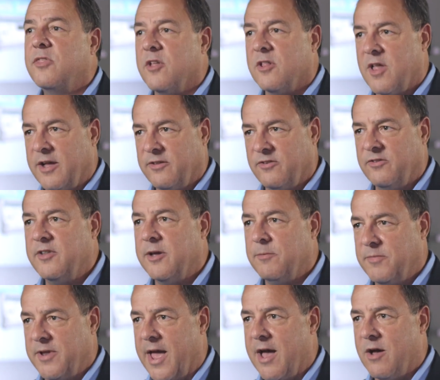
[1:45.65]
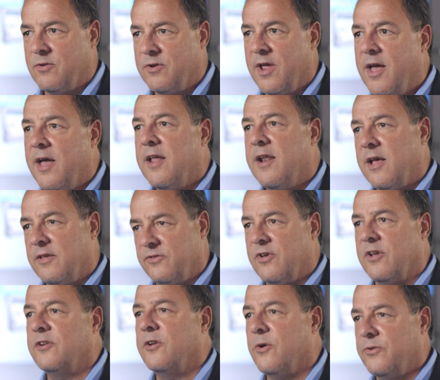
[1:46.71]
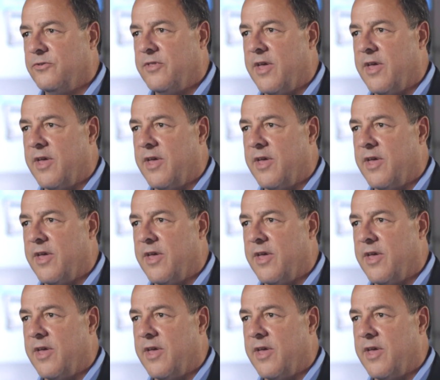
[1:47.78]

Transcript: the lights dim down, and as sun goes